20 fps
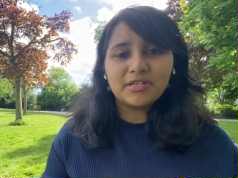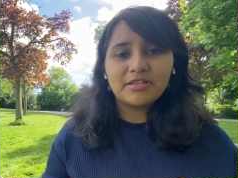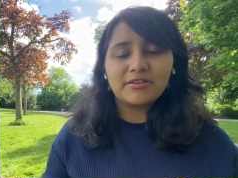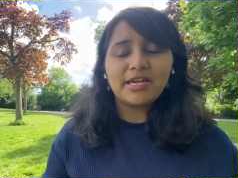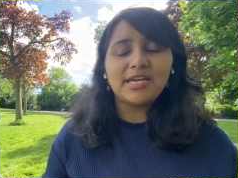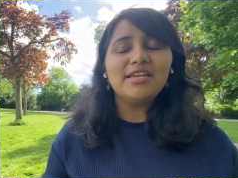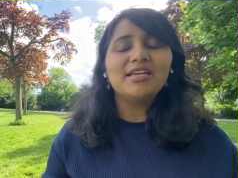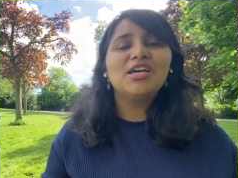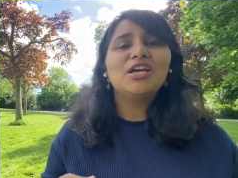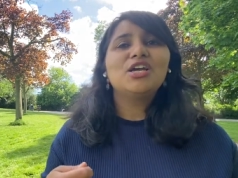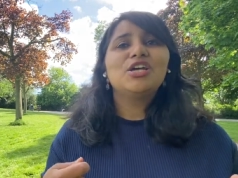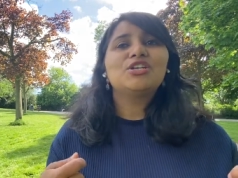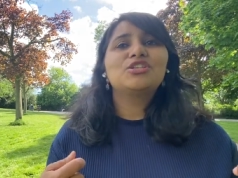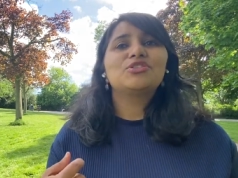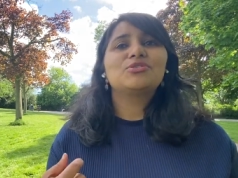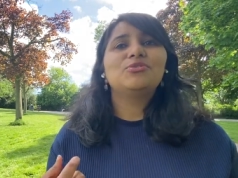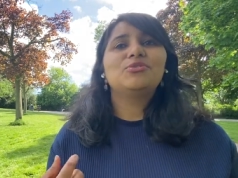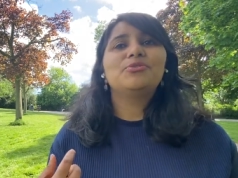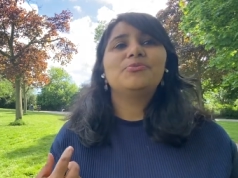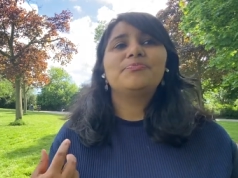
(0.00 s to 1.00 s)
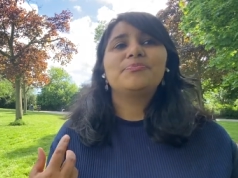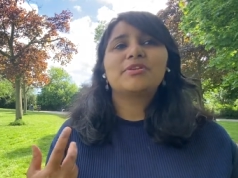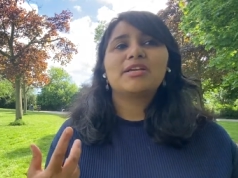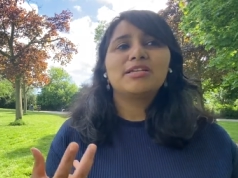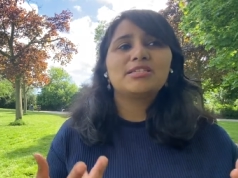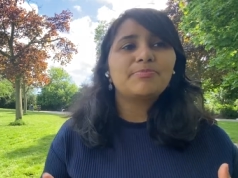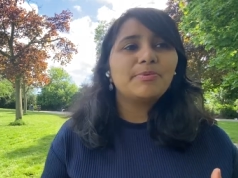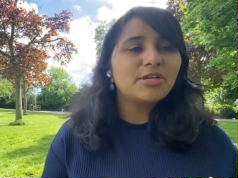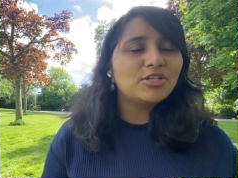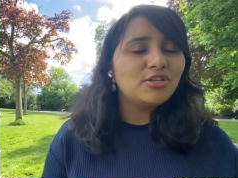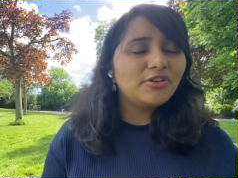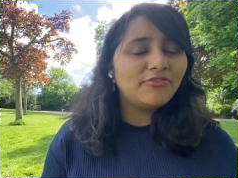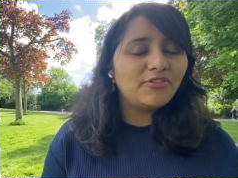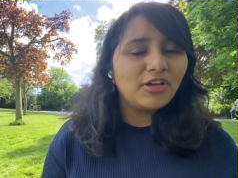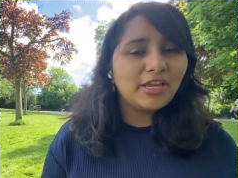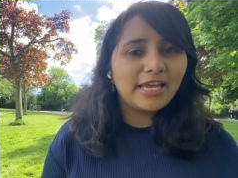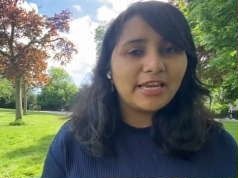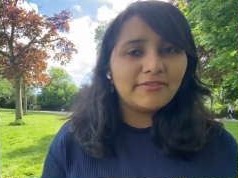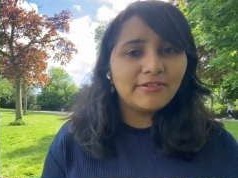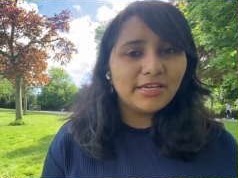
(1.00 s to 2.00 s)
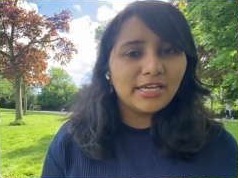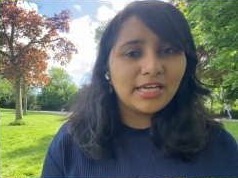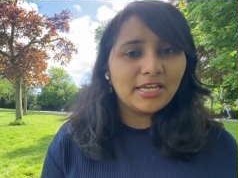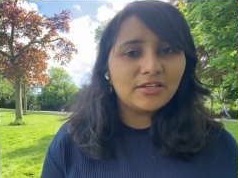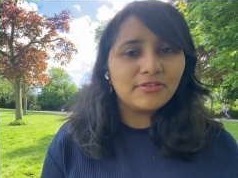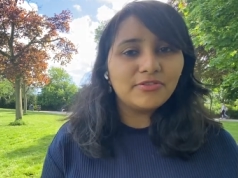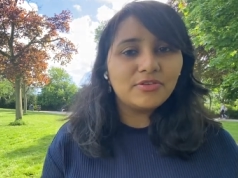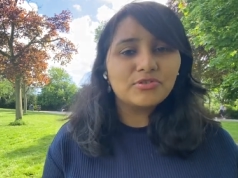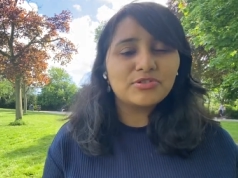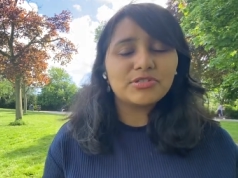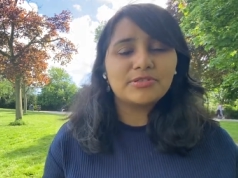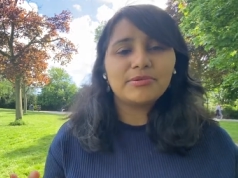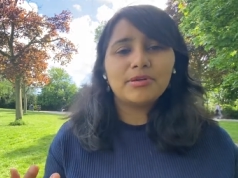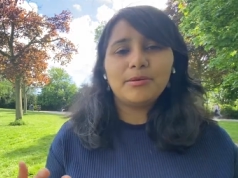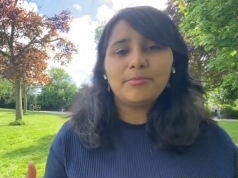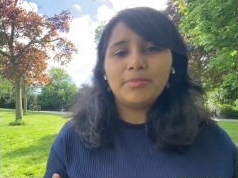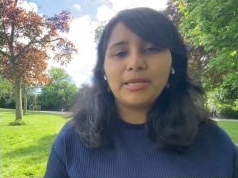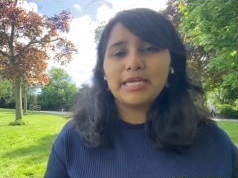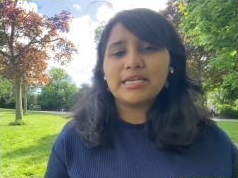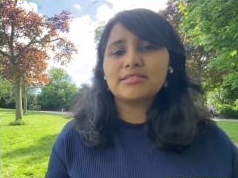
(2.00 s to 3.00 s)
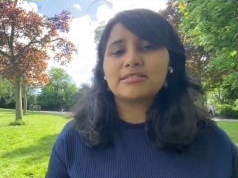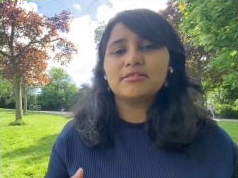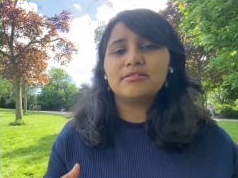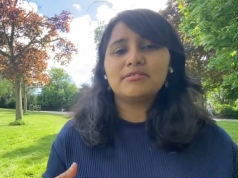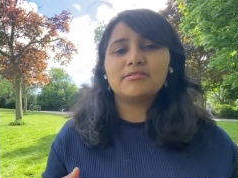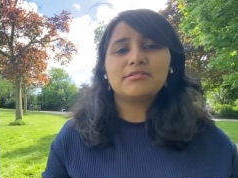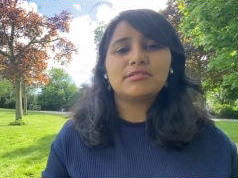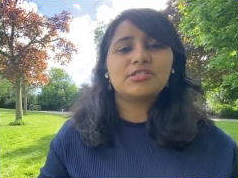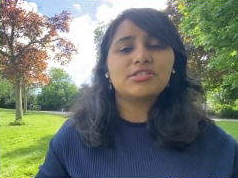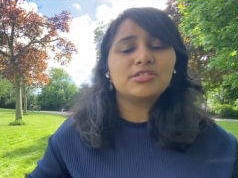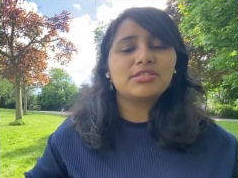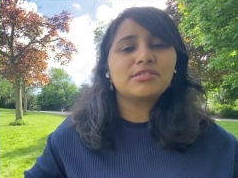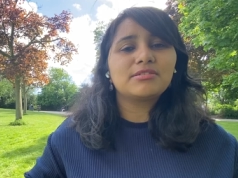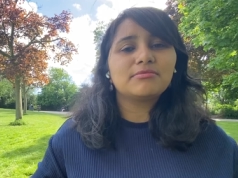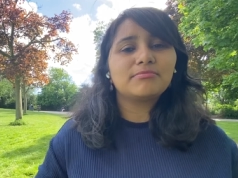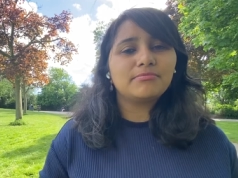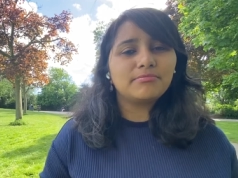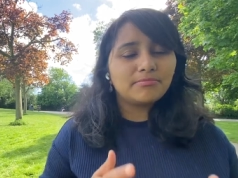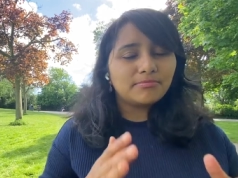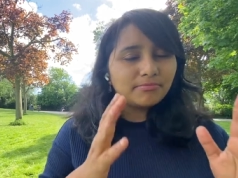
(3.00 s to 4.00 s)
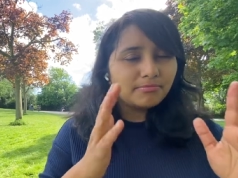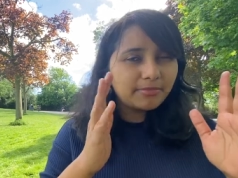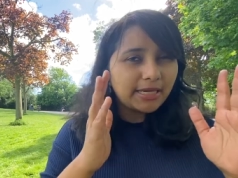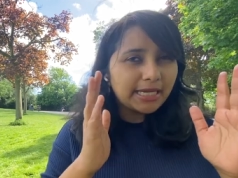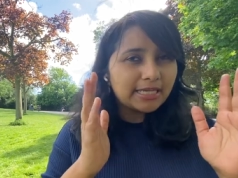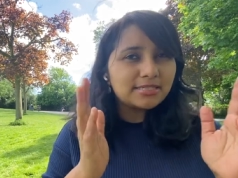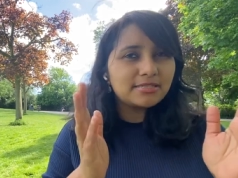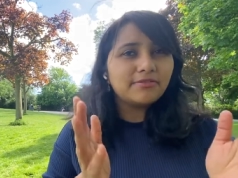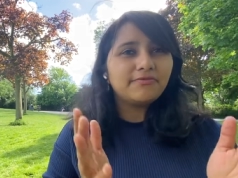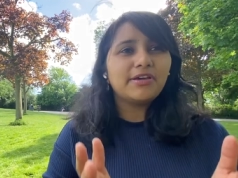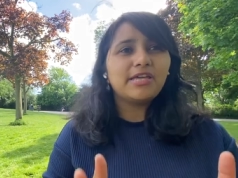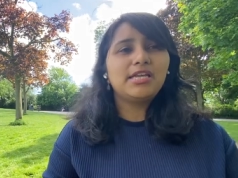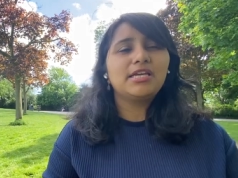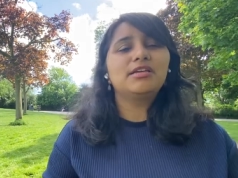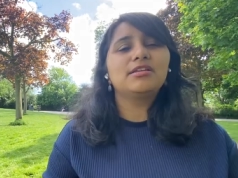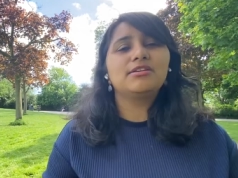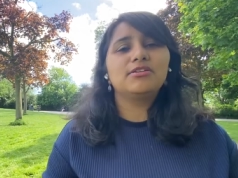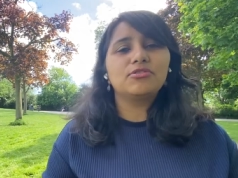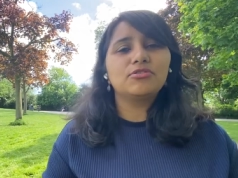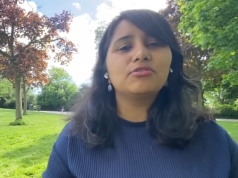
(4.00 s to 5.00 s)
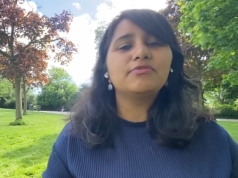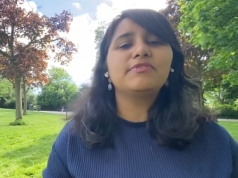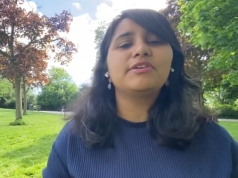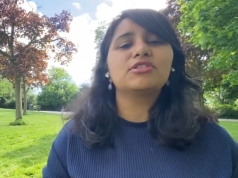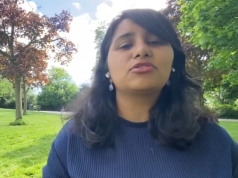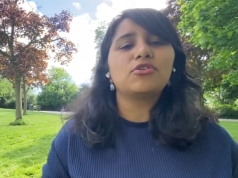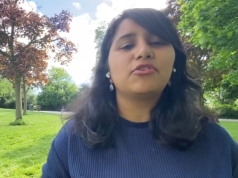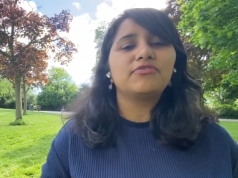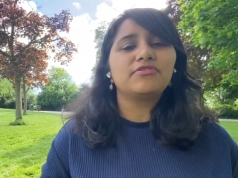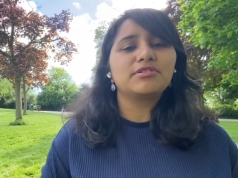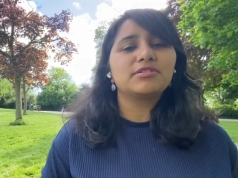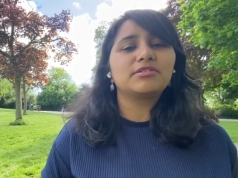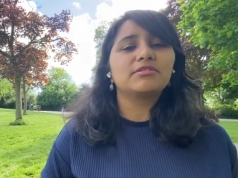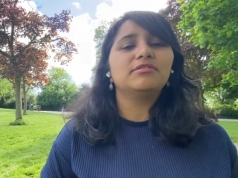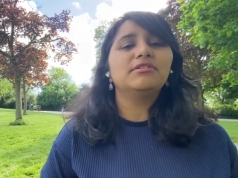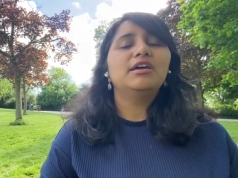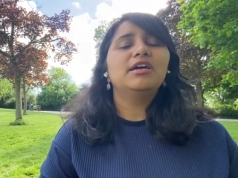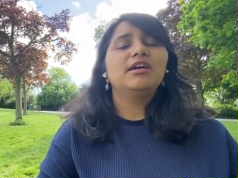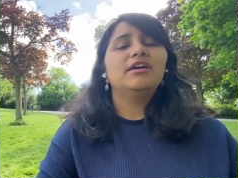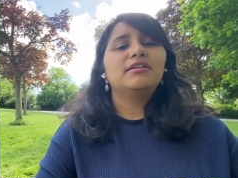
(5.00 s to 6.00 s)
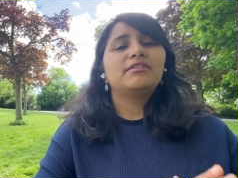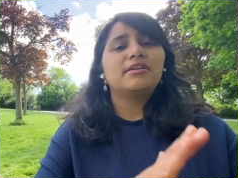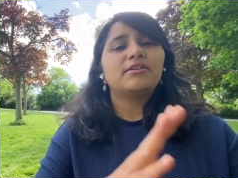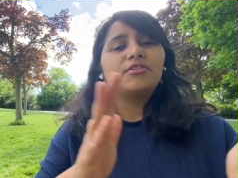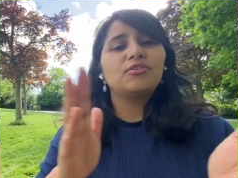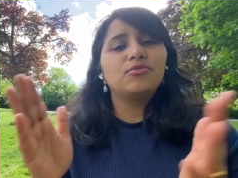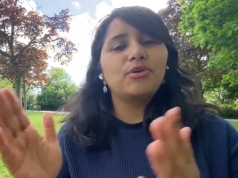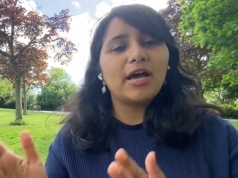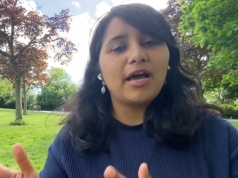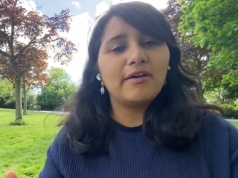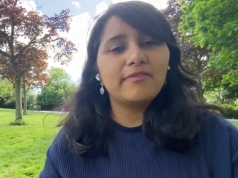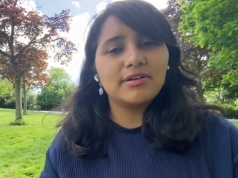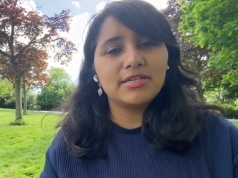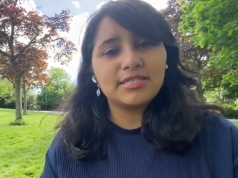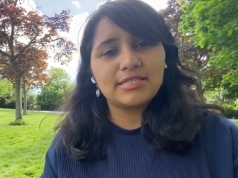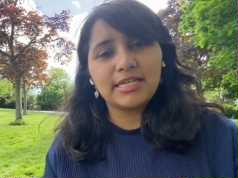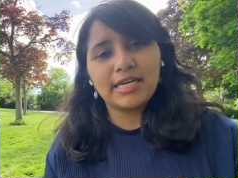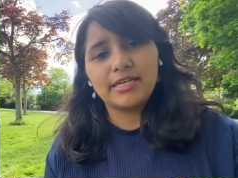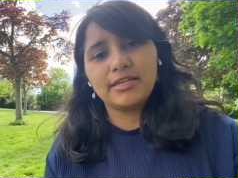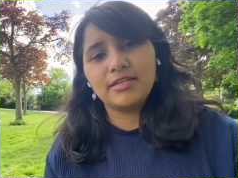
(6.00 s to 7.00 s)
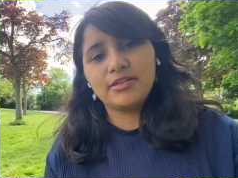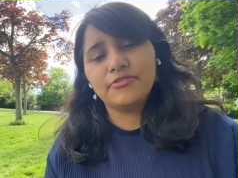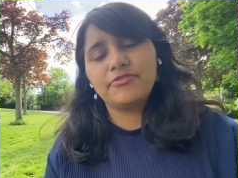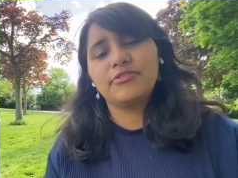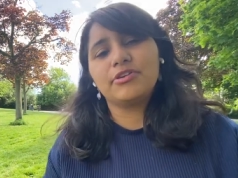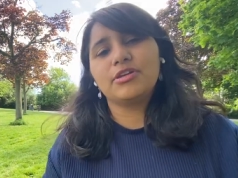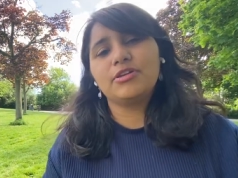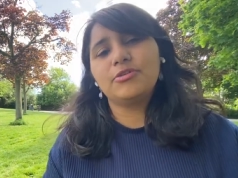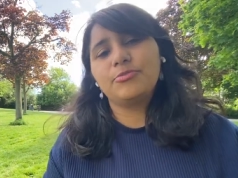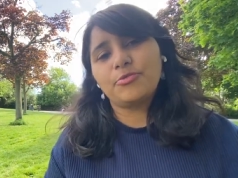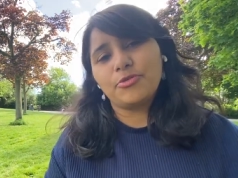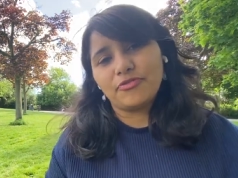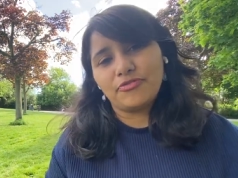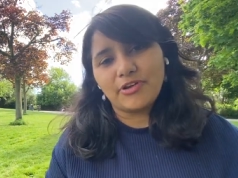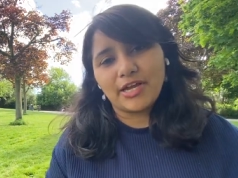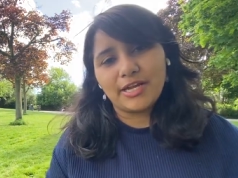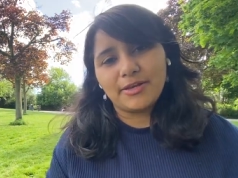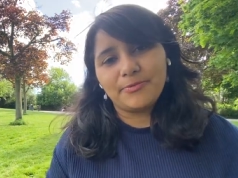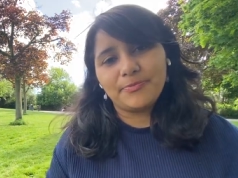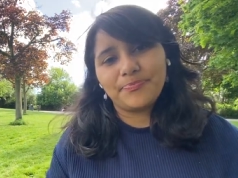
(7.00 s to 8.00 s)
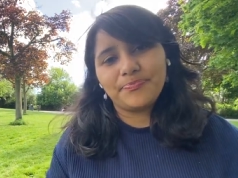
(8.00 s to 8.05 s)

Right, so especially for L1A interviews, a blazer just makes it very clear to the visa officer that you have a slightly different profile.